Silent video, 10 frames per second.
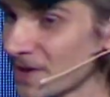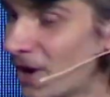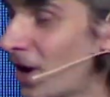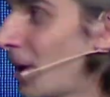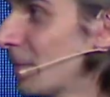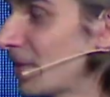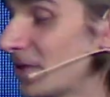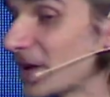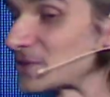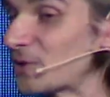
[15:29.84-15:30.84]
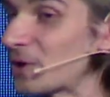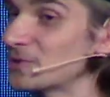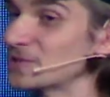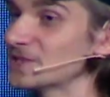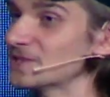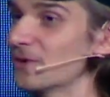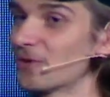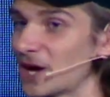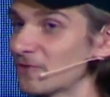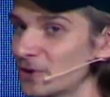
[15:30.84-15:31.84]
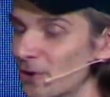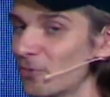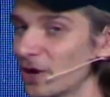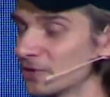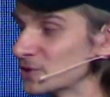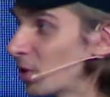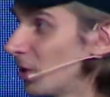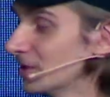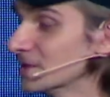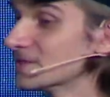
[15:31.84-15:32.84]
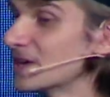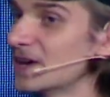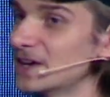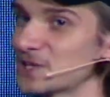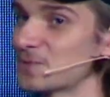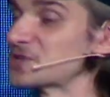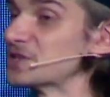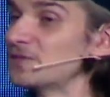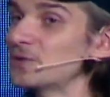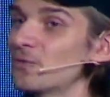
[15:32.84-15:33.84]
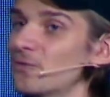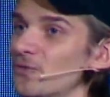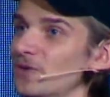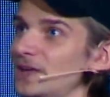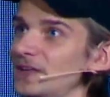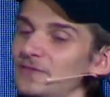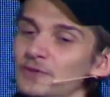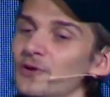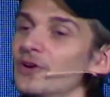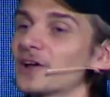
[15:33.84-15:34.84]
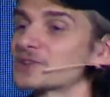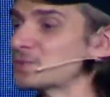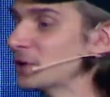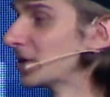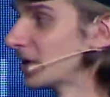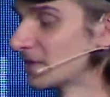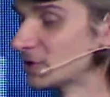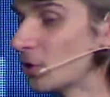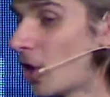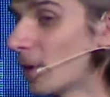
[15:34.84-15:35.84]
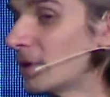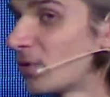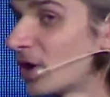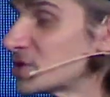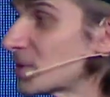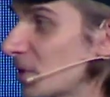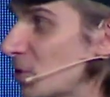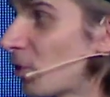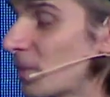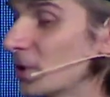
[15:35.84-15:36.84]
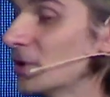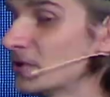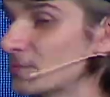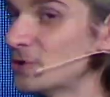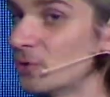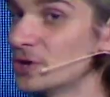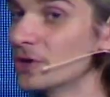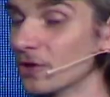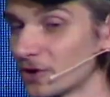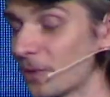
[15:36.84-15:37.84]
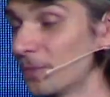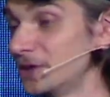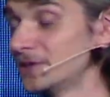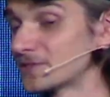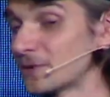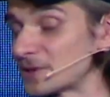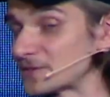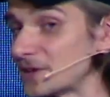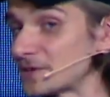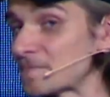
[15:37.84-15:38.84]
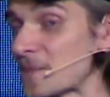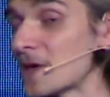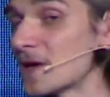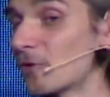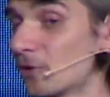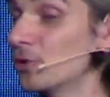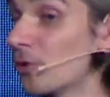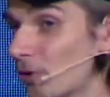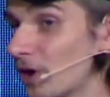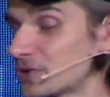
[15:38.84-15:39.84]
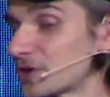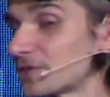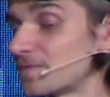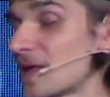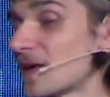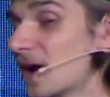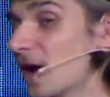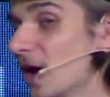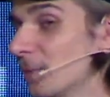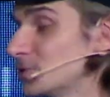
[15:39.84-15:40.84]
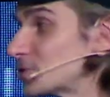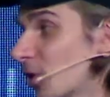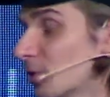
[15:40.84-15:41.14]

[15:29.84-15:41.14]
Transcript: Then the next one, which is, kind of a no-brainer as well, is especially if you're not just building it as a little hobby project, but you want to build it to be a real company to some extent, or a real project, you should